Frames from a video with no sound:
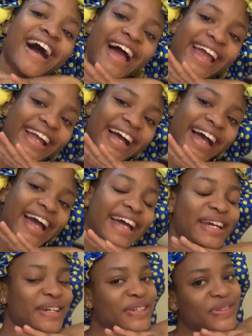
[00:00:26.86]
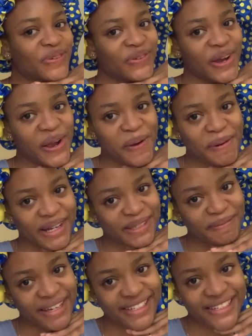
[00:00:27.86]
Hi guys, welcome back
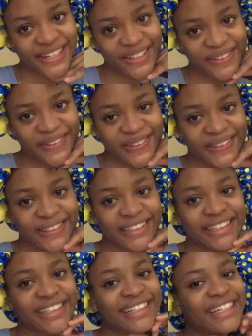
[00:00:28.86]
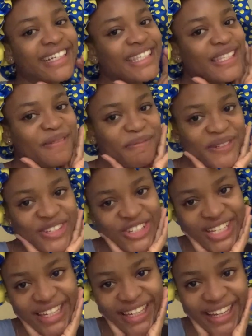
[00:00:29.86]
to my channel. It's
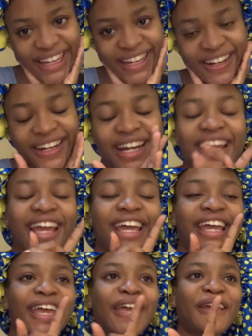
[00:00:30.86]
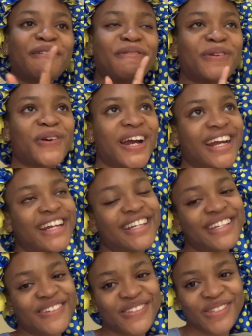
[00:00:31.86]
Mujii here. If you are a
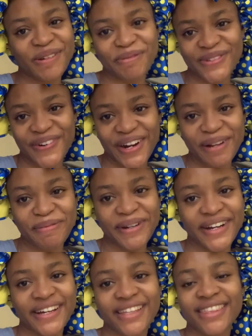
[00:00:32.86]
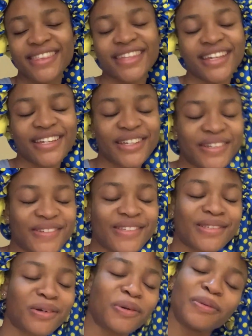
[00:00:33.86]
new subscriber, thank you
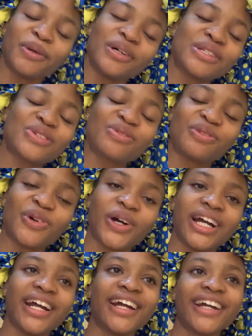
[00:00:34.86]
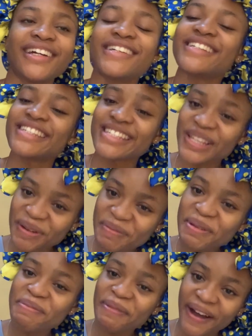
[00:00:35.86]
so much for
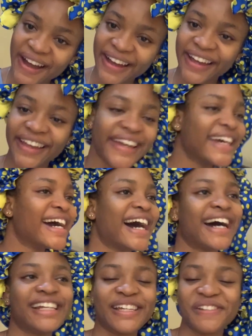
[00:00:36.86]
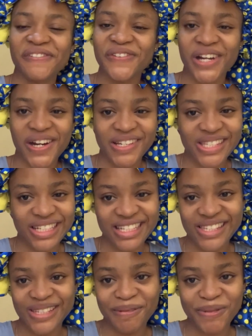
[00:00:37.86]
stopping by. And if you are a
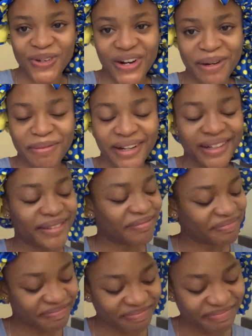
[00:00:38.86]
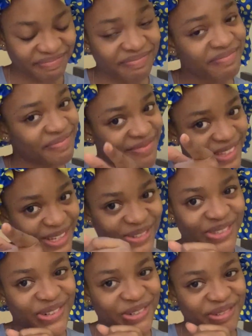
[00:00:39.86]
returning subscriber, you
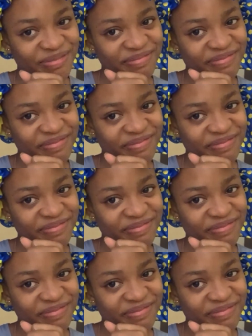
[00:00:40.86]
know,